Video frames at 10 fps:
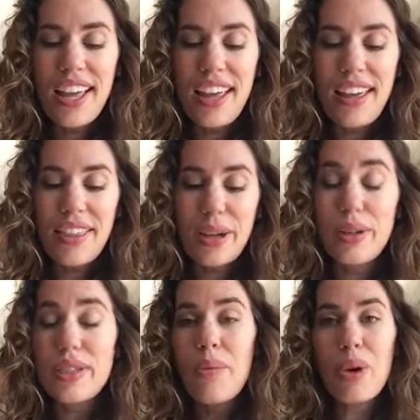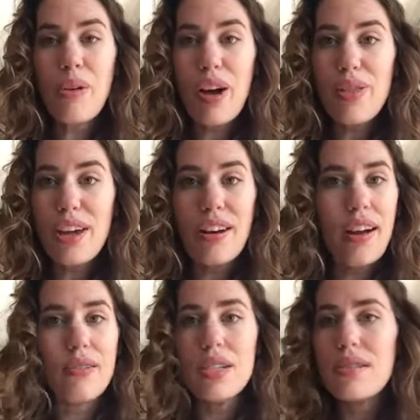And the whole time we were out there,
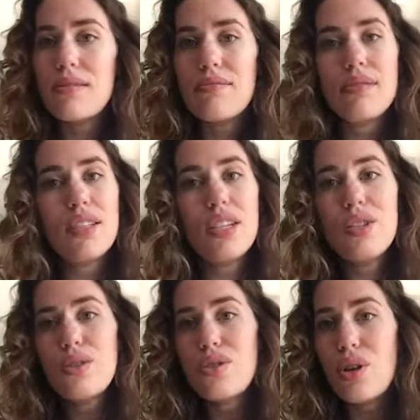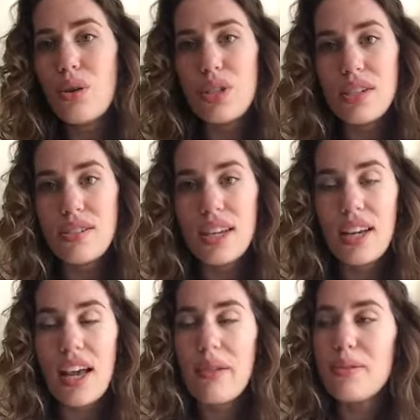I was so
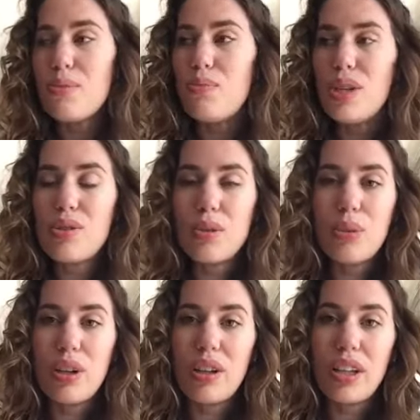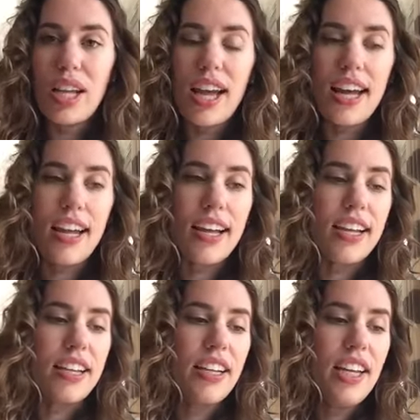dizzy. I was miserable.
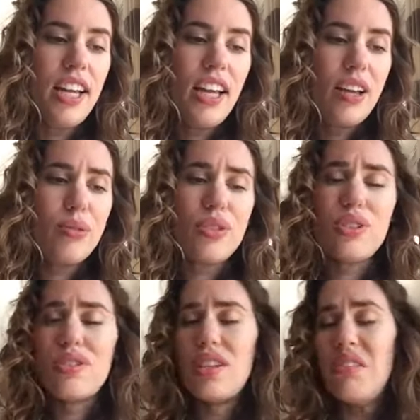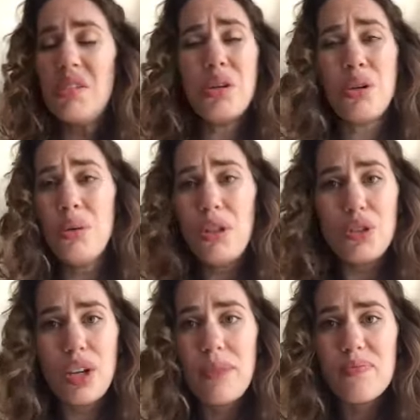It was a horrible
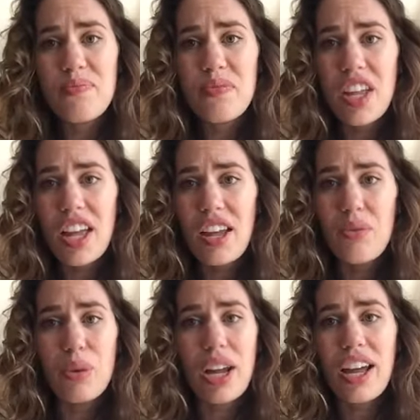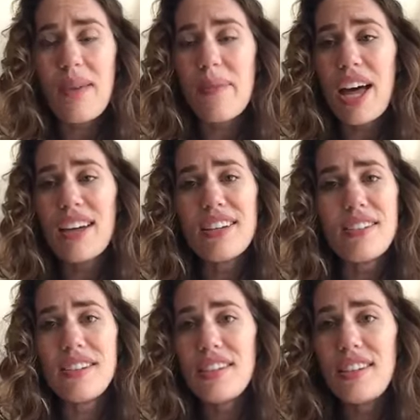trip. And when I got back, it
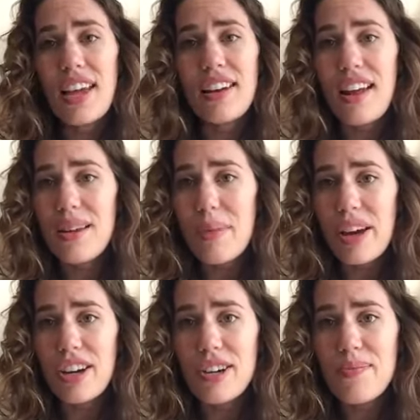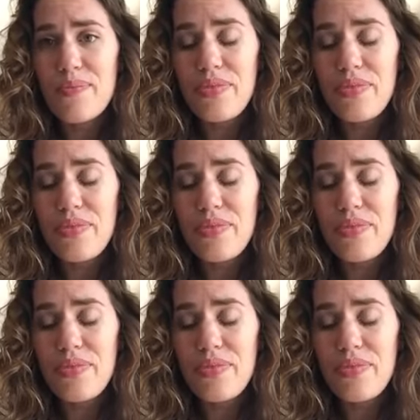didn't get any better.